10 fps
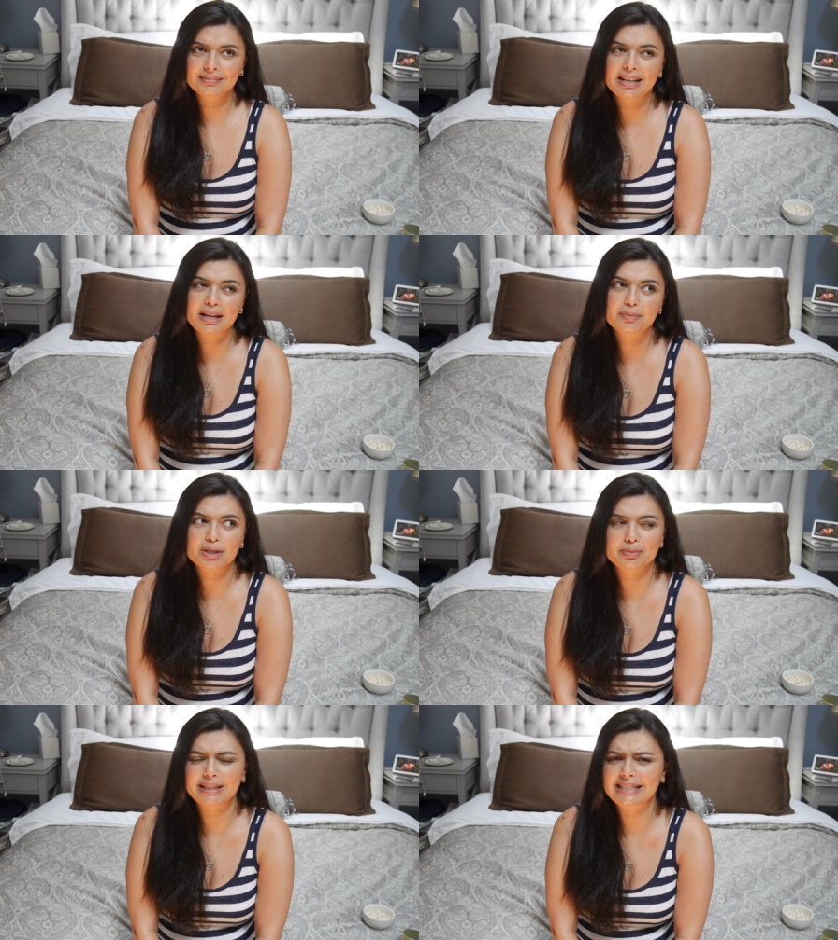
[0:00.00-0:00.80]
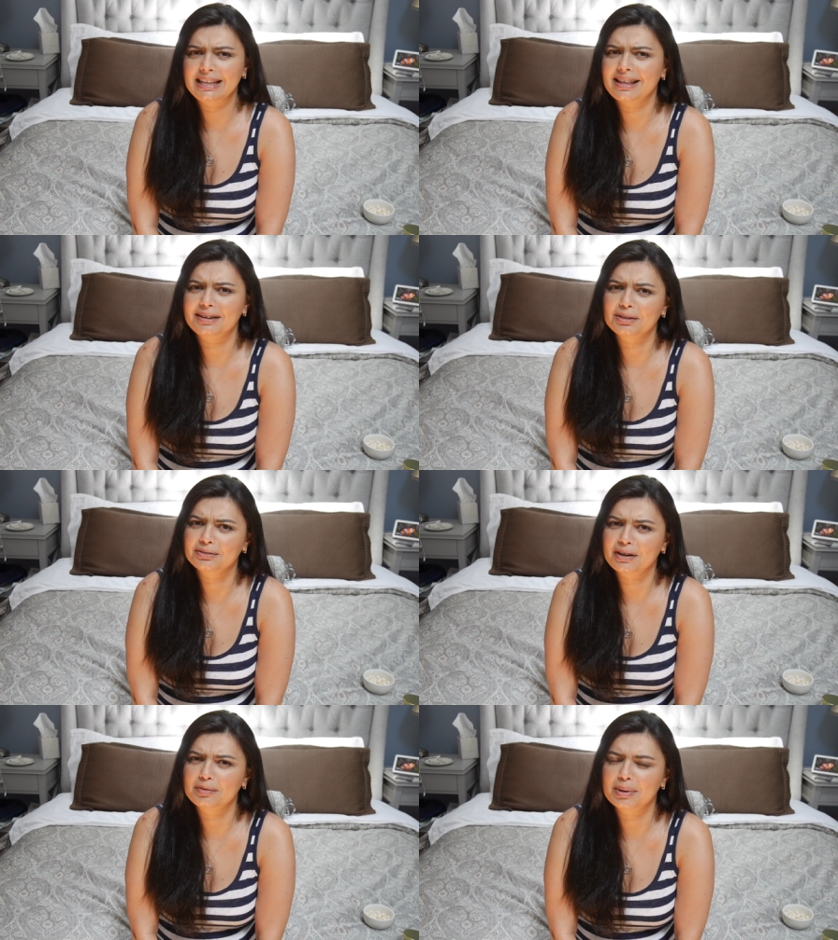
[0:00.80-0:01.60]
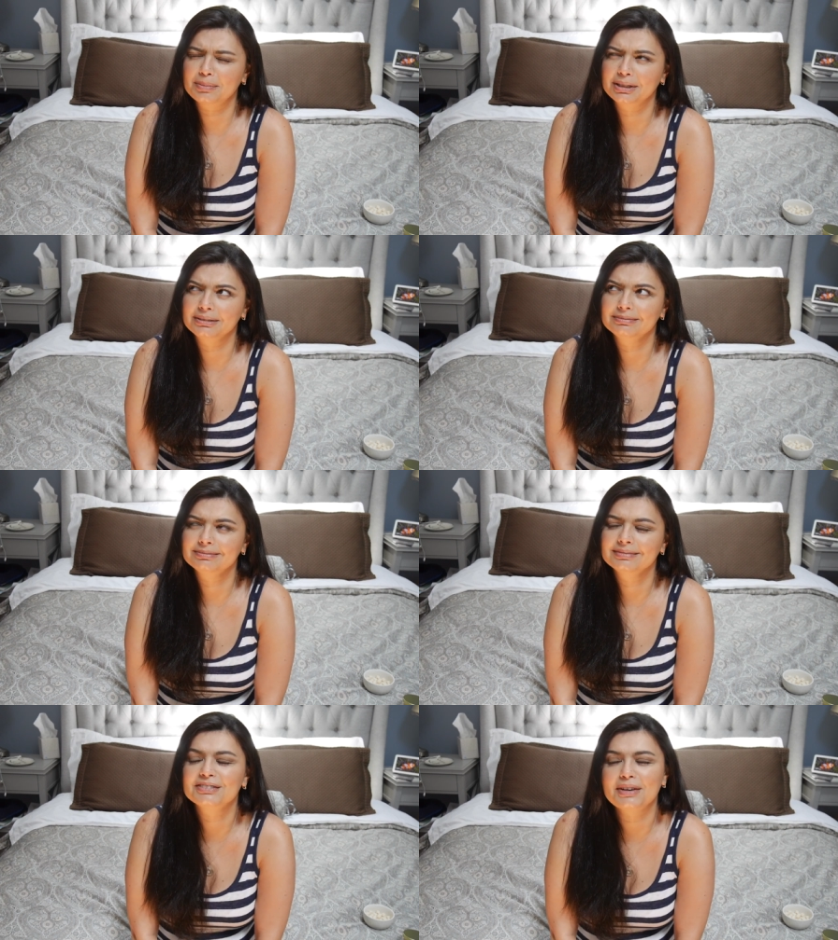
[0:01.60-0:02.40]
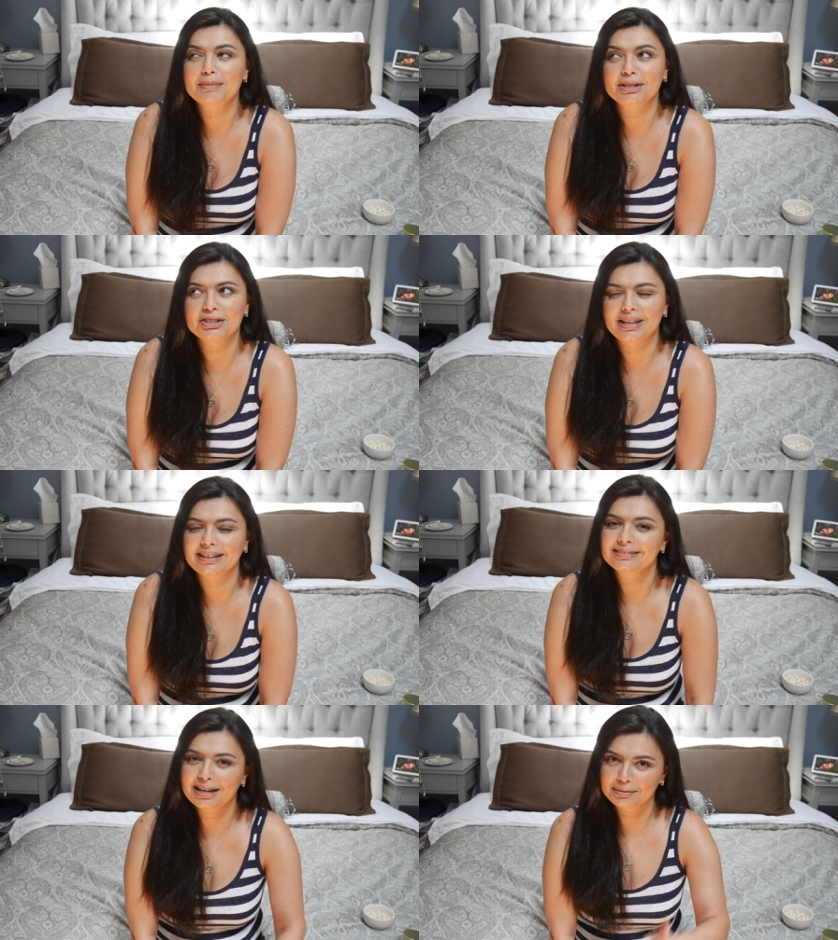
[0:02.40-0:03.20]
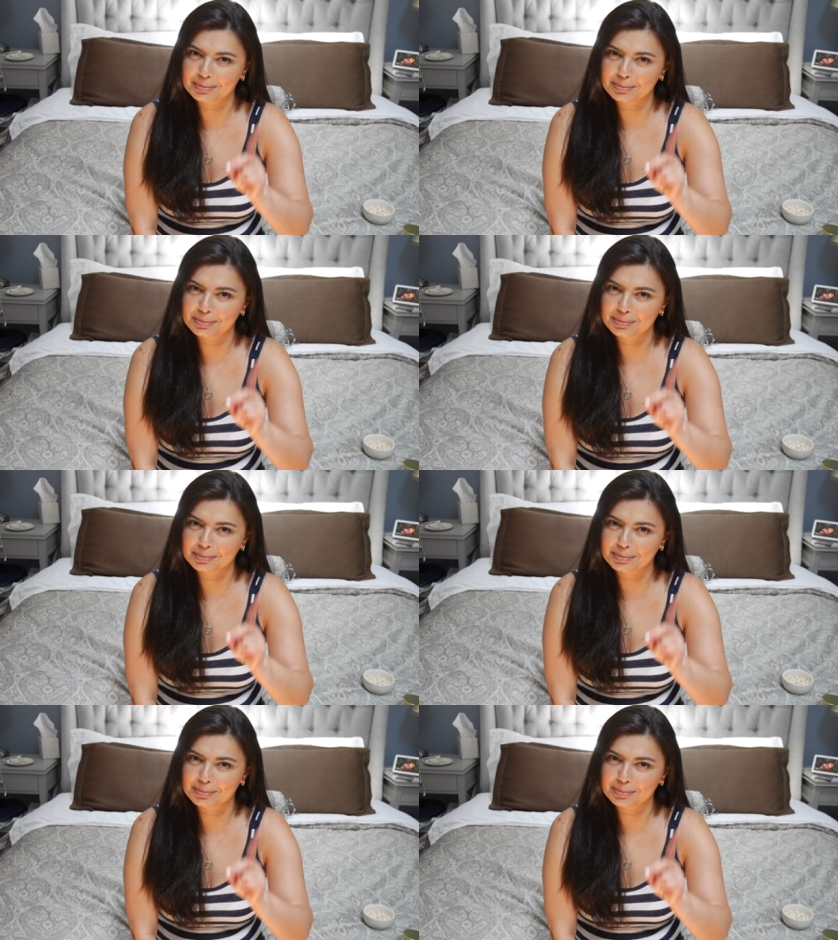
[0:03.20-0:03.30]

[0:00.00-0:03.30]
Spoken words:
And I brush my teeth. I don't know if I remember if I mentioned that. I